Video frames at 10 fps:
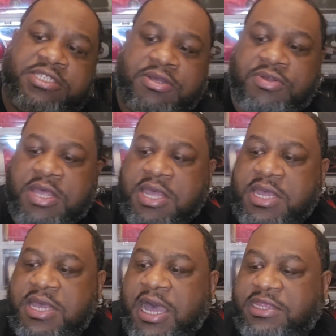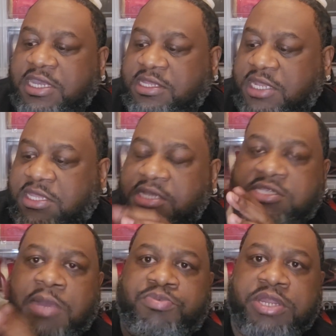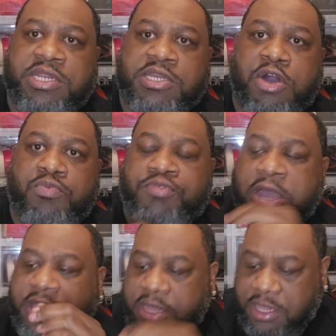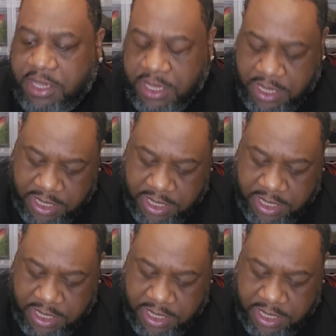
So I think that these are pretty dope right here.